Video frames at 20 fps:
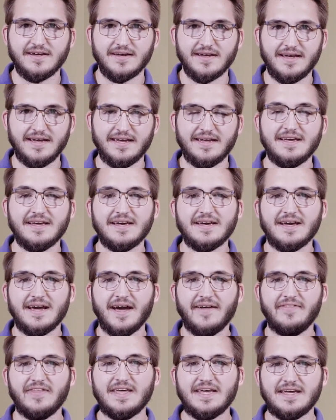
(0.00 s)
Okay,
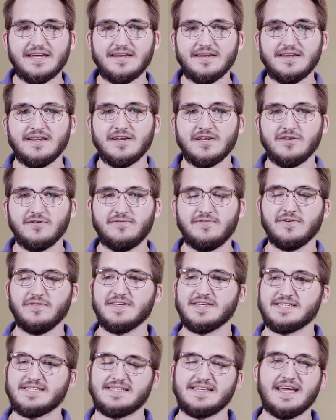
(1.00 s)
and then you feel
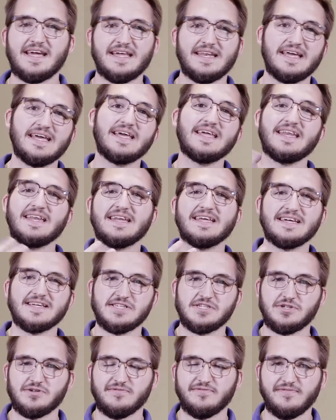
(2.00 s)
this sand hitting
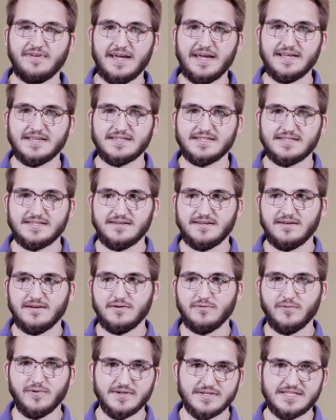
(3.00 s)
against your face.
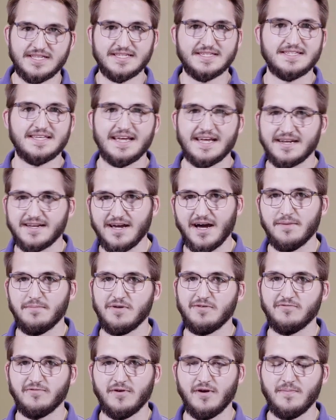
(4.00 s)
Where's this sand
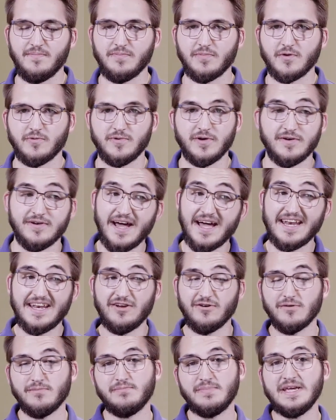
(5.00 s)
coming from? Well, you're not
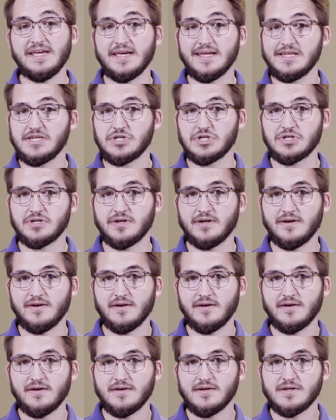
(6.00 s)
near a beach,
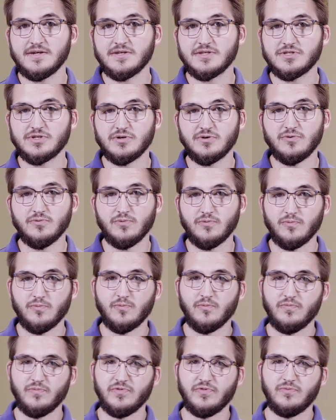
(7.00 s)
so
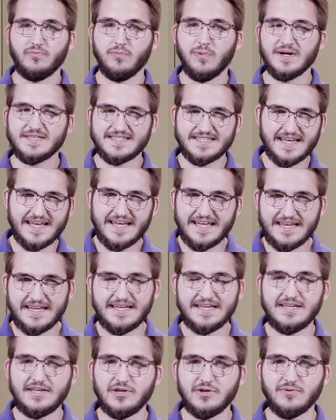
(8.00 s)
what's
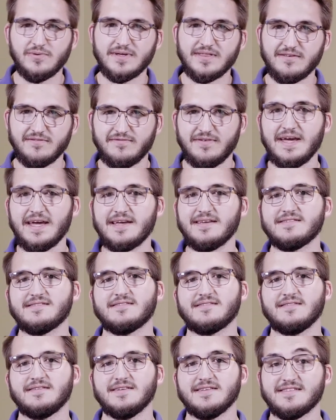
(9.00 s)
hitting you in the
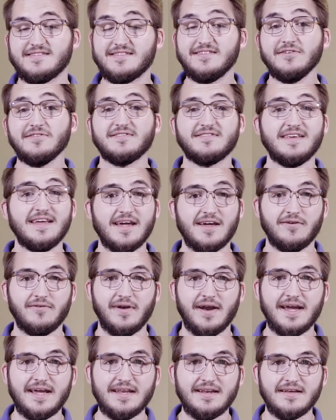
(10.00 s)
face? It's still sand,
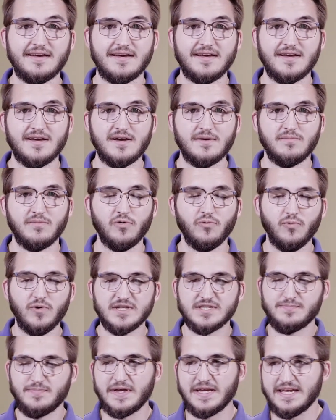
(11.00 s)
right? But
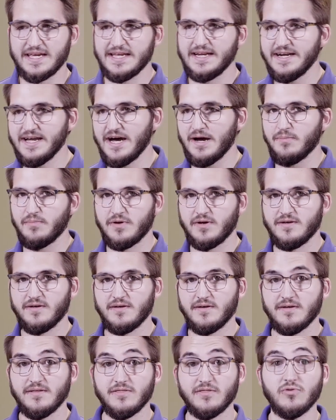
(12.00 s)
what's picking it up?
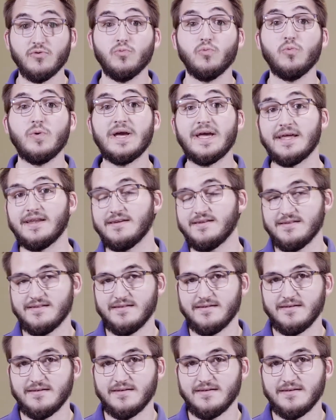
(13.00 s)
The wind.